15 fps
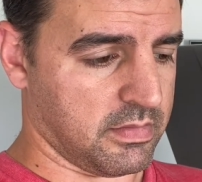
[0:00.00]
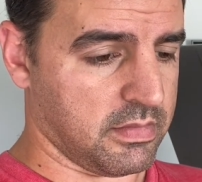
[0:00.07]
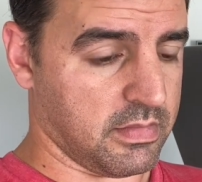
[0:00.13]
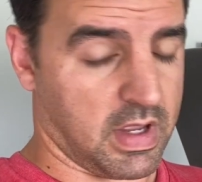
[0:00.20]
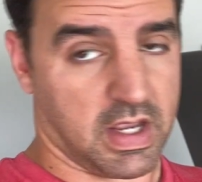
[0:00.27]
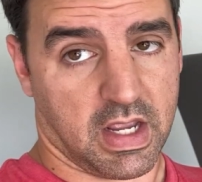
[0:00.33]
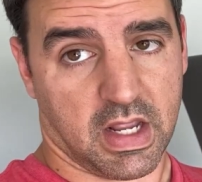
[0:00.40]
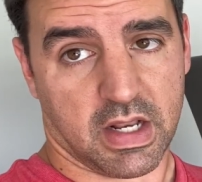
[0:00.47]

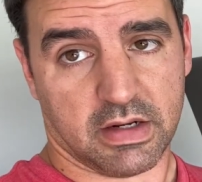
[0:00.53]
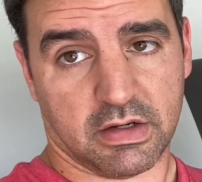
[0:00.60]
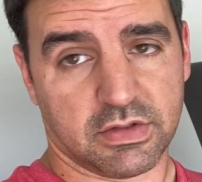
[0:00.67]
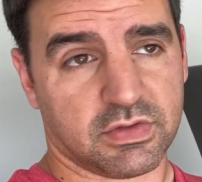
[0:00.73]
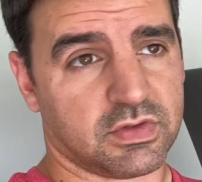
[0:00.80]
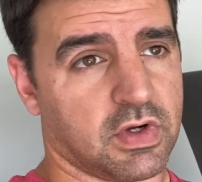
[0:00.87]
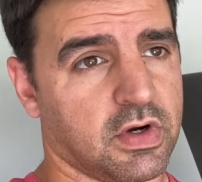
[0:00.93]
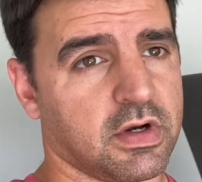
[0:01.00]
and
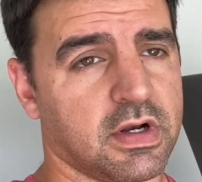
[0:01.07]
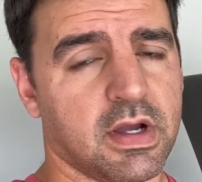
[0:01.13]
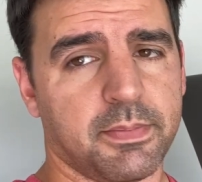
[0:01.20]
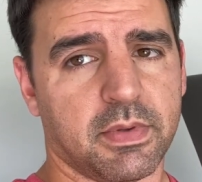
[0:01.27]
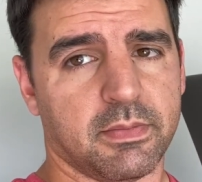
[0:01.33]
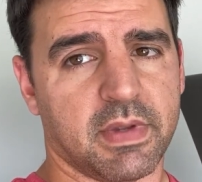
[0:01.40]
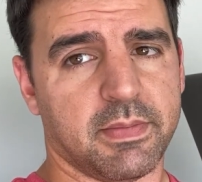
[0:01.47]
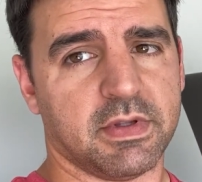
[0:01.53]
start it up
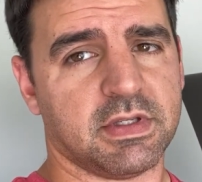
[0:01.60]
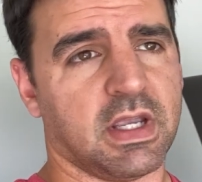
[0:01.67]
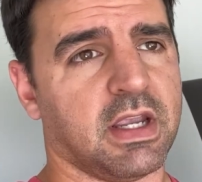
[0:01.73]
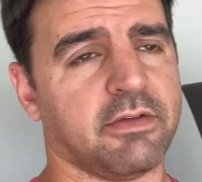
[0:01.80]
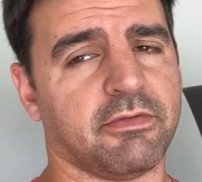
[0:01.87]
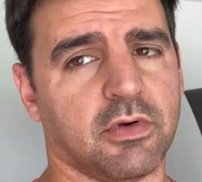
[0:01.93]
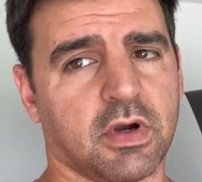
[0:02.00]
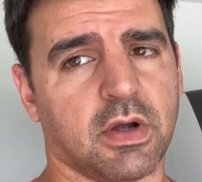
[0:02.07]
and maybe take it
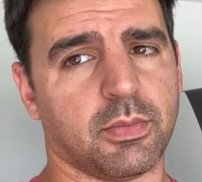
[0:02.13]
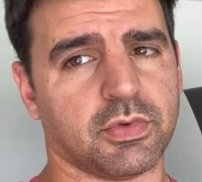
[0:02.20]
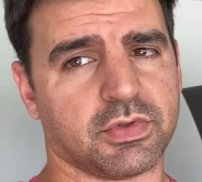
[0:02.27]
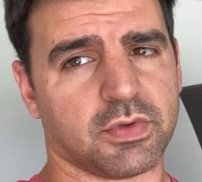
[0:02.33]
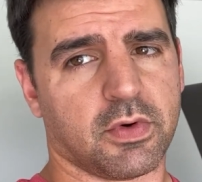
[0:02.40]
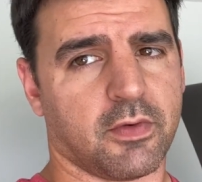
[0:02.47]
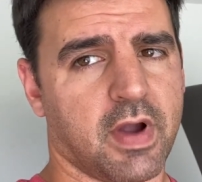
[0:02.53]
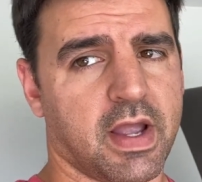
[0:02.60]
for a couple
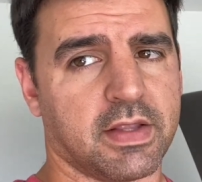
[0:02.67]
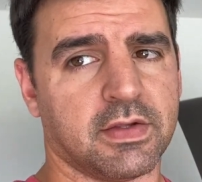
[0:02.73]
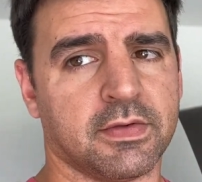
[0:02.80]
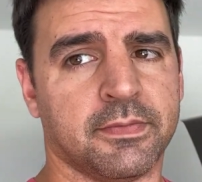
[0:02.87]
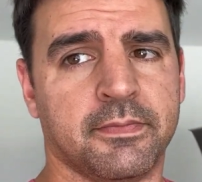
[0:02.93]
short rides.